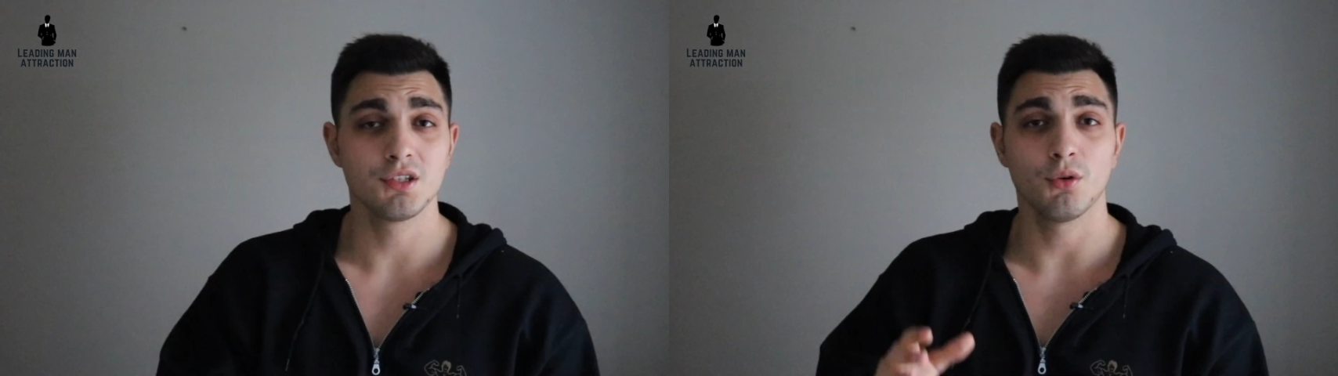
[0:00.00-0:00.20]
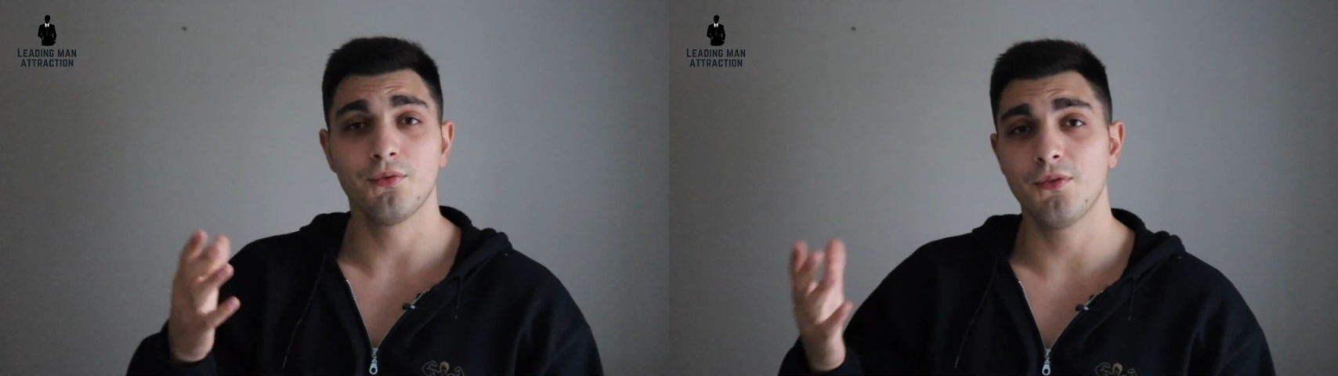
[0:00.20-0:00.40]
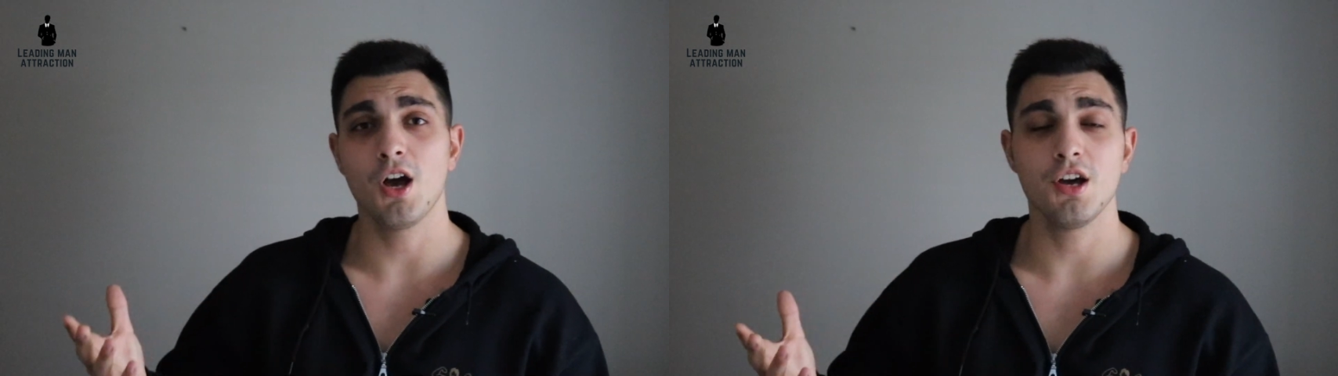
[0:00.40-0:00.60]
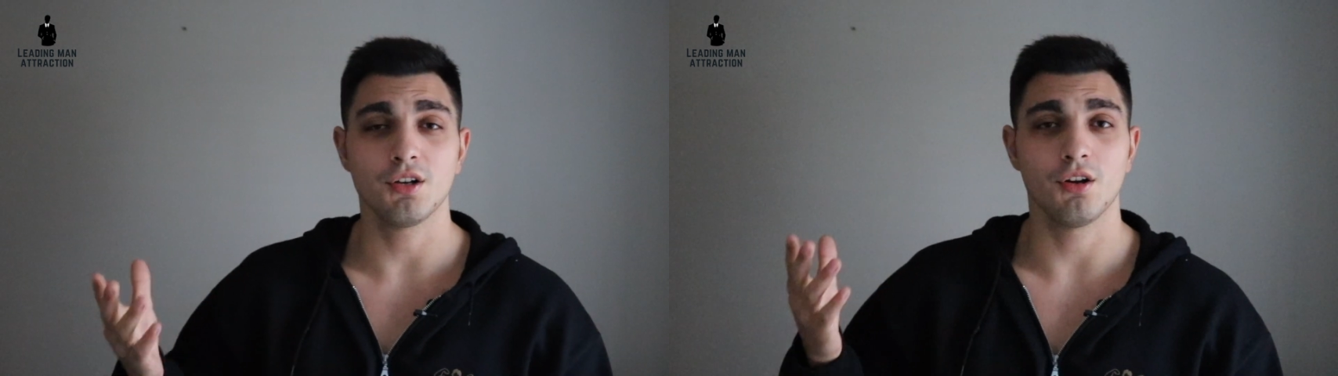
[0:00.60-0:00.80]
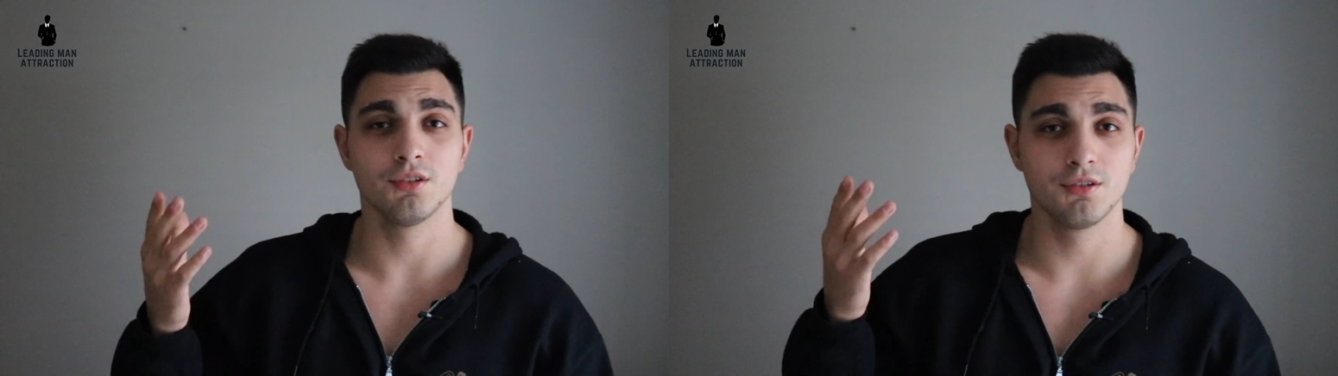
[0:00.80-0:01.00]
so third
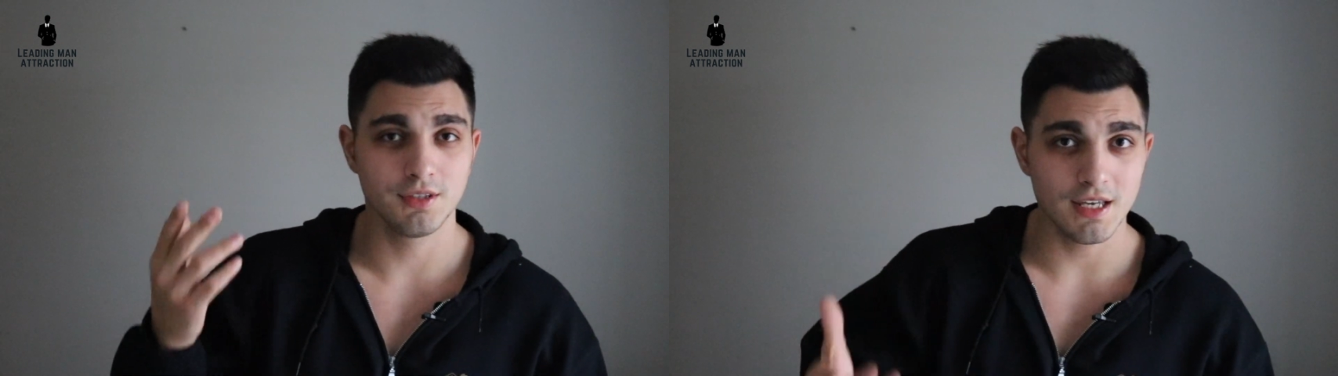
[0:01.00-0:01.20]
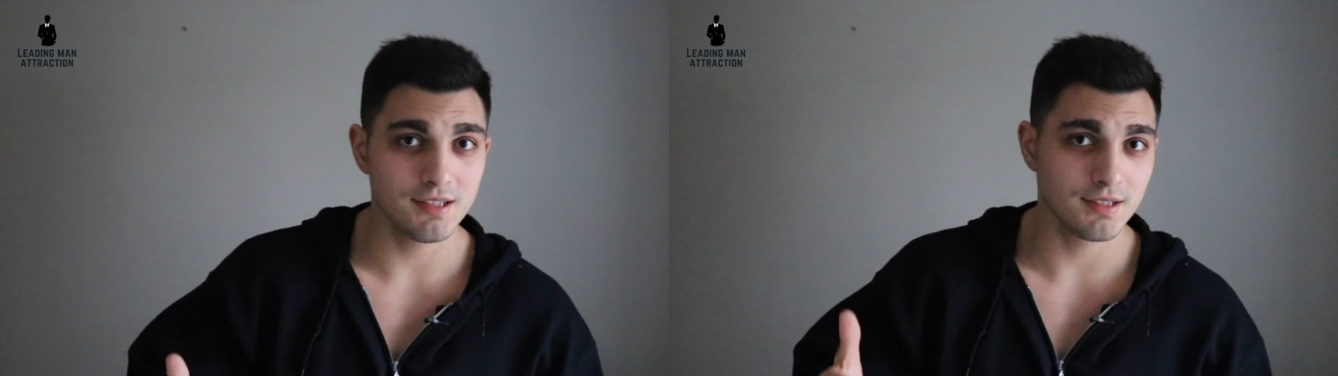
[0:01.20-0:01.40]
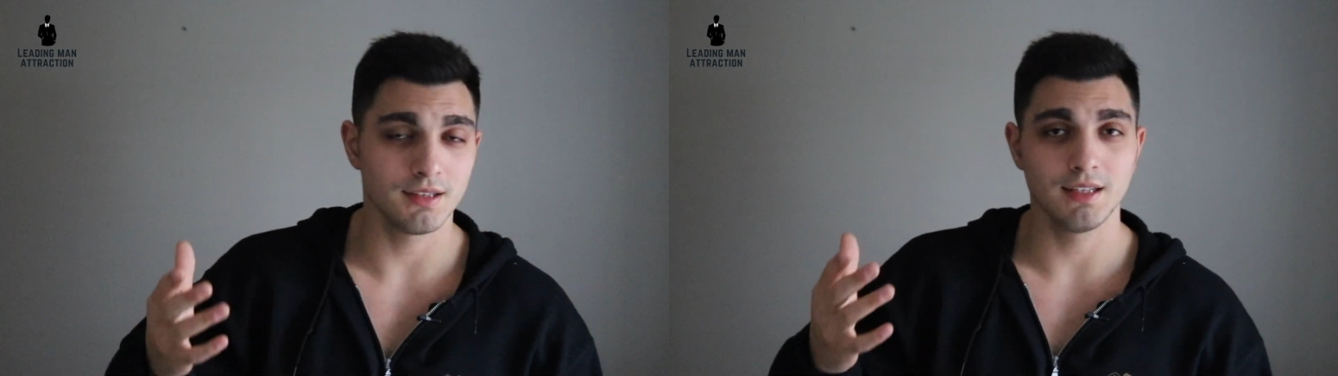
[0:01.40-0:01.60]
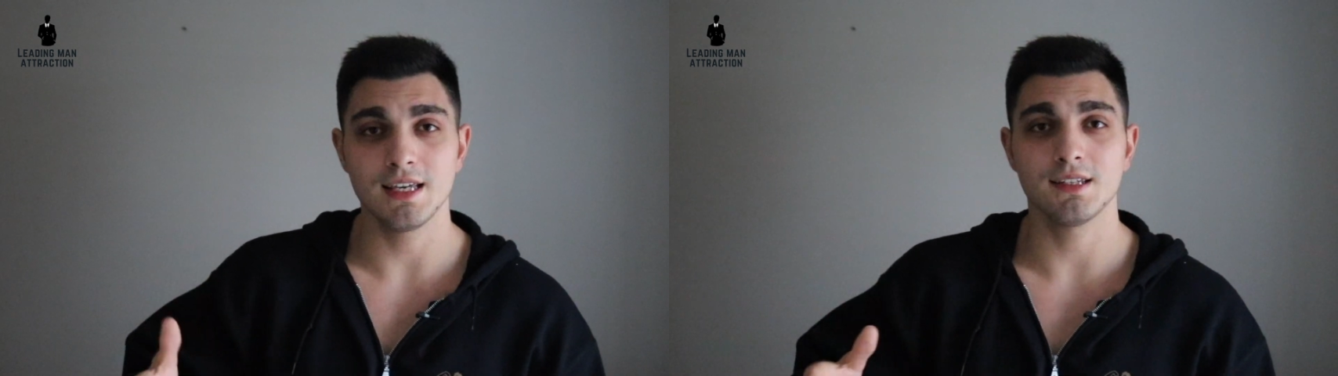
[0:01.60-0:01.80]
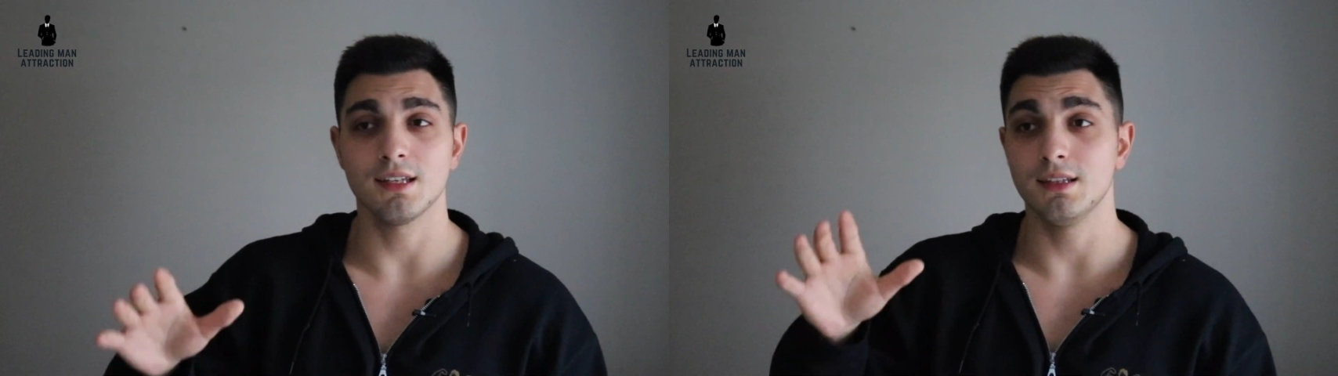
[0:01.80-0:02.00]
on this
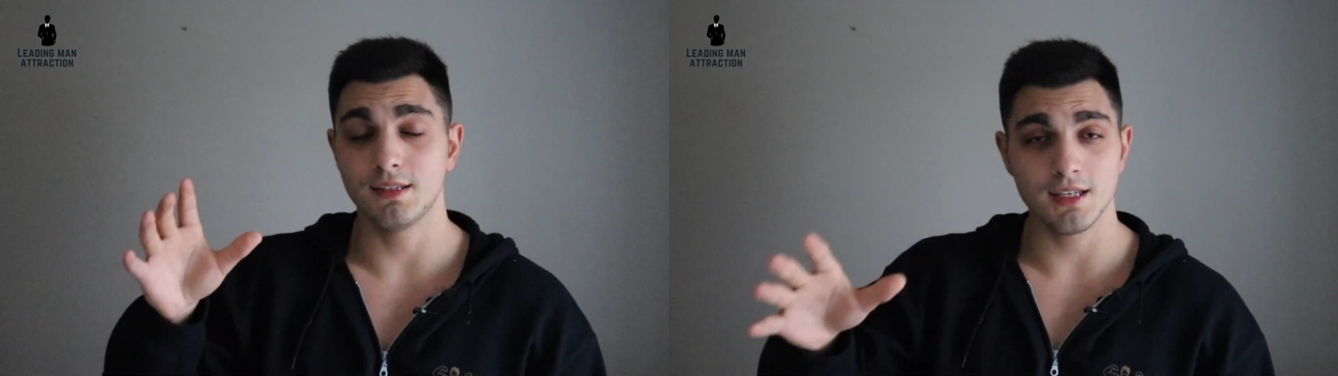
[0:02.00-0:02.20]
list in